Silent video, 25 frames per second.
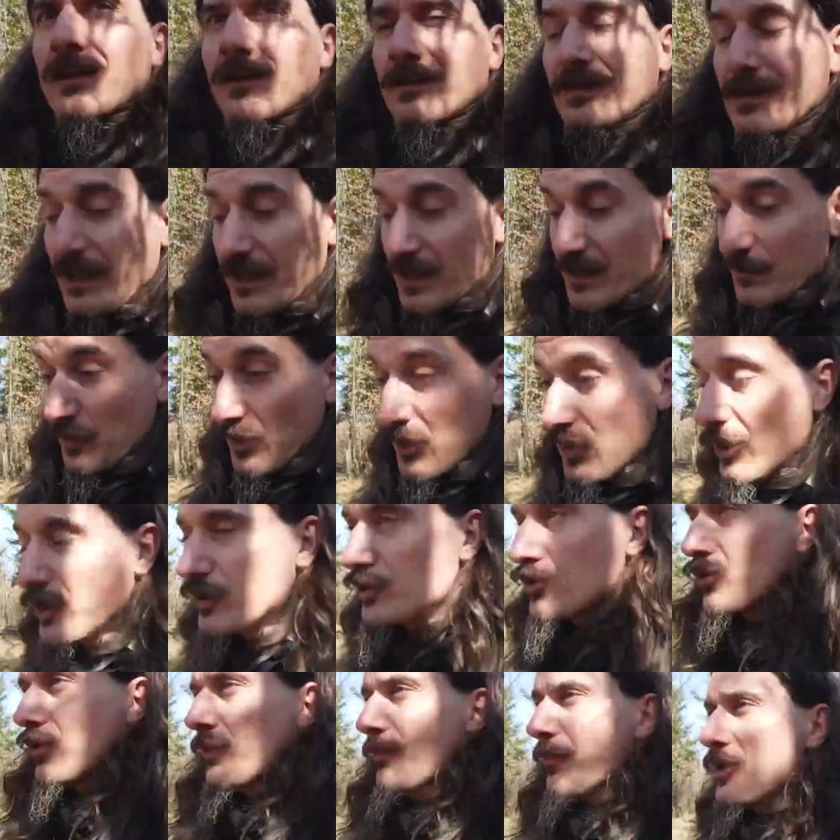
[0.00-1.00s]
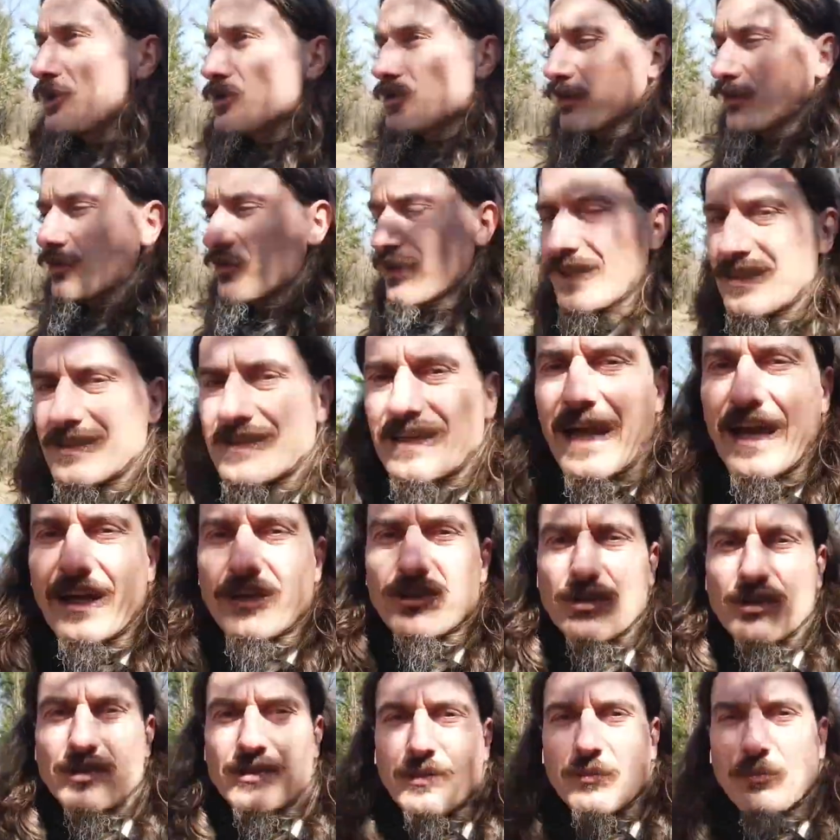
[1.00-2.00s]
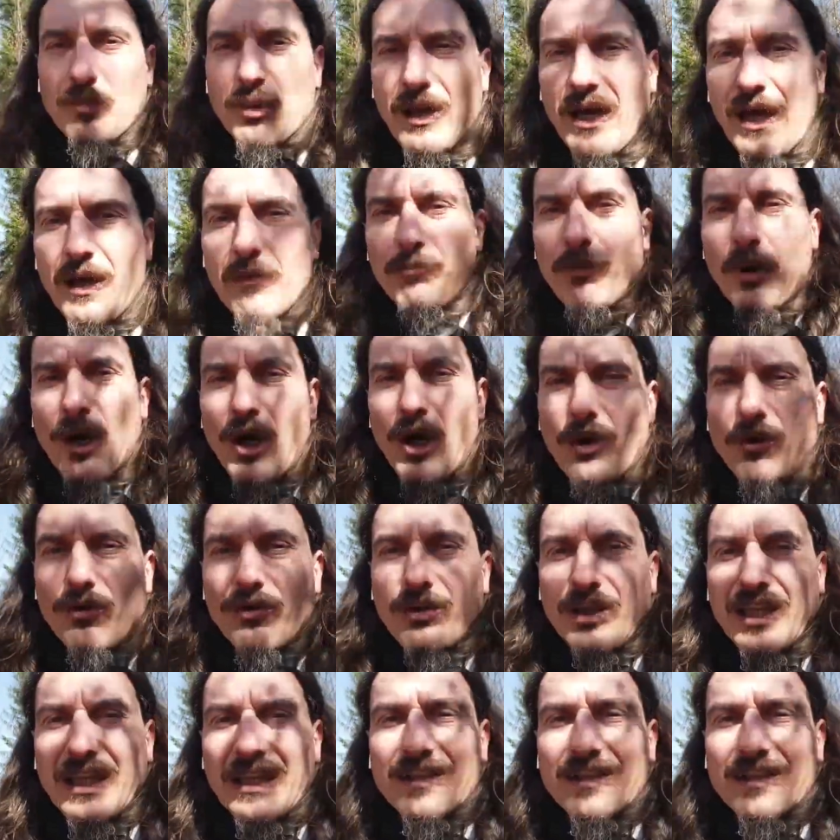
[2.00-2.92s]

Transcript: That is because commercial transactions imply both